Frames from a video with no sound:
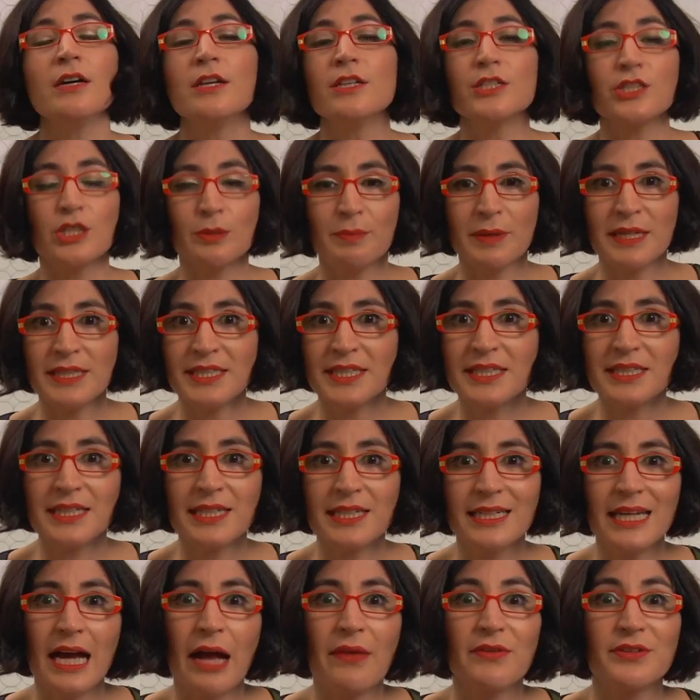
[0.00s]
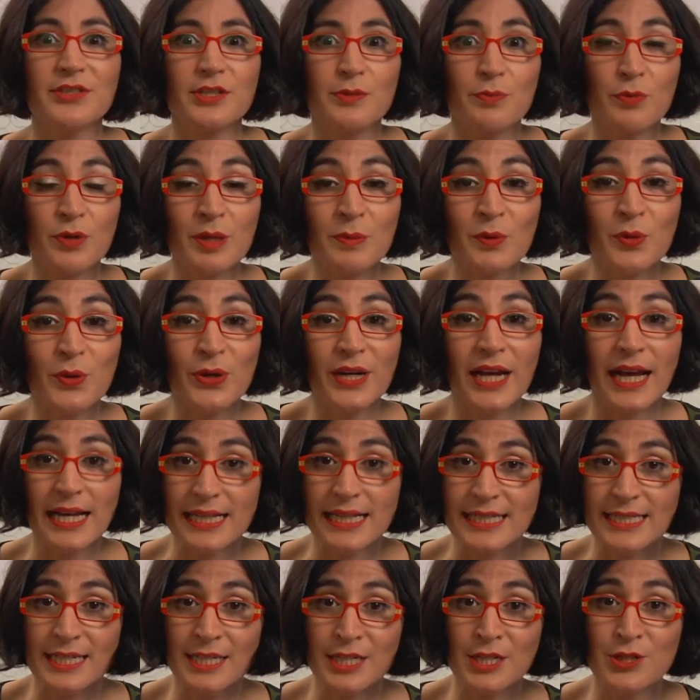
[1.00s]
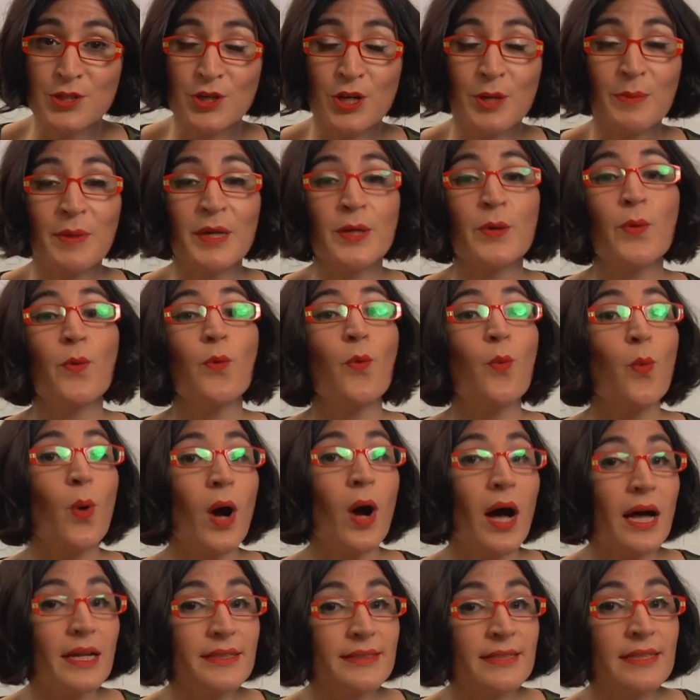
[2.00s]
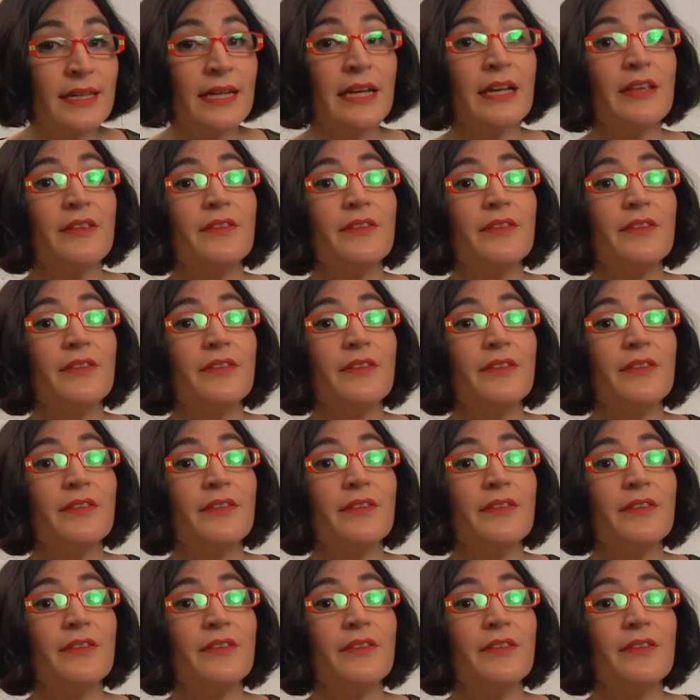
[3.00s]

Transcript: So basically now the Supreme Court has to determine what